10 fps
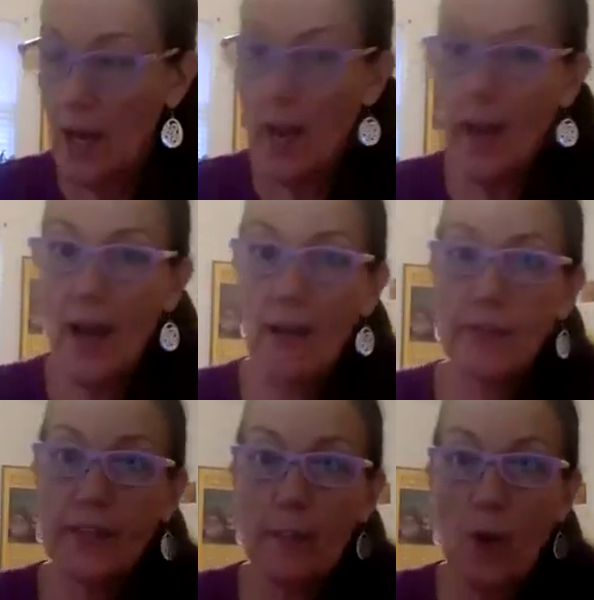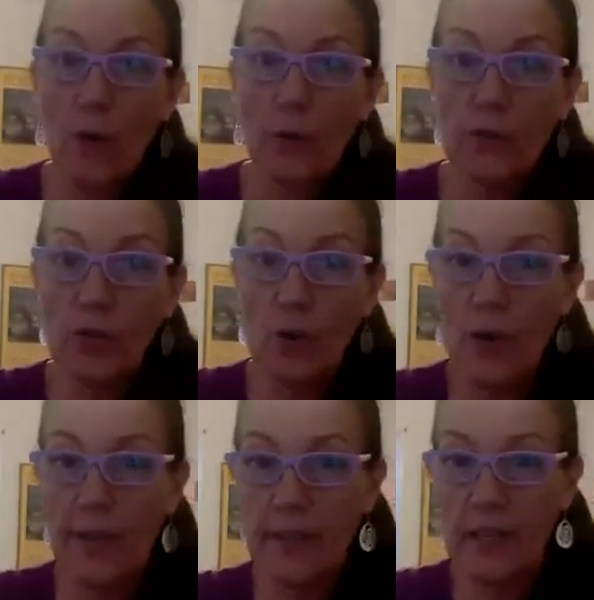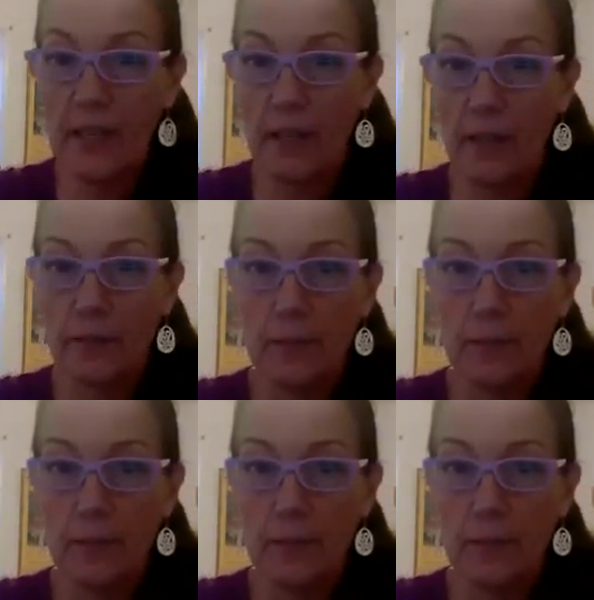I have some old toys here,